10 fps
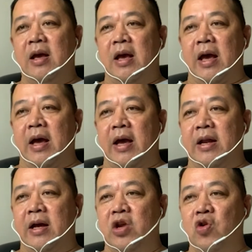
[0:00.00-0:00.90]
and
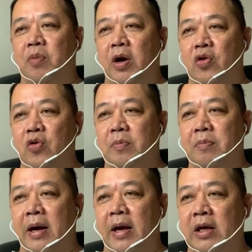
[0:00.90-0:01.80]
a new boy group
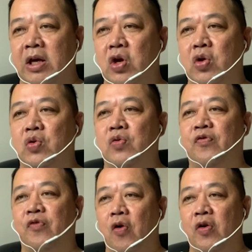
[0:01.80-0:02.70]
by
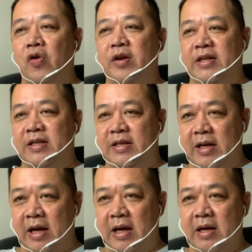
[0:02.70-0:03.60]
Q4 next
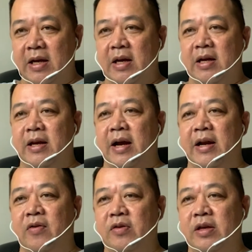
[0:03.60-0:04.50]
year. They are
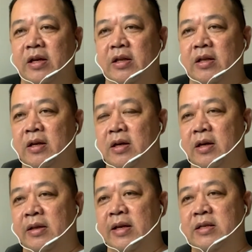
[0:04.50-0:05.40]
now in
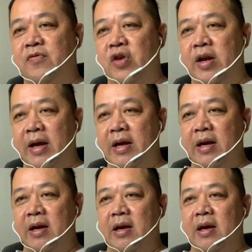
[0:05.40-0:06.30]
intensive training,
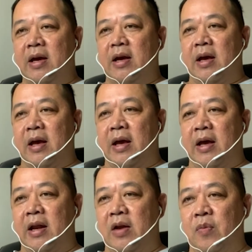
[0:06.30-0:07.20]

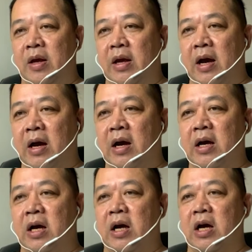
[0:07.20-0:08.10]
and we
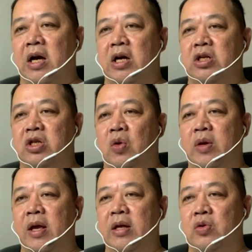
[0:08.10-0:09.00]
are
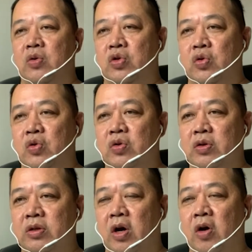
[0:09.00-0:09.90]
looking to
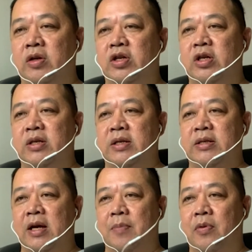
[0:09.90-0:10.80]
do audition in
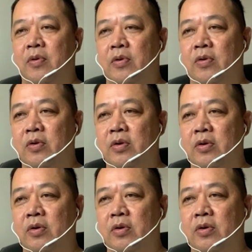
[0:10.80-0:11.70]
Singapore,
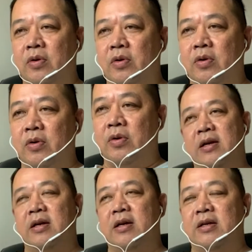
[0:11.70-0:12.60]
Indochina,
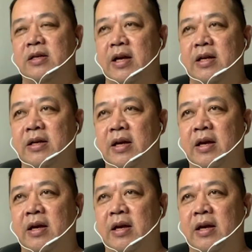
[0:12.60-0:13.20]
China,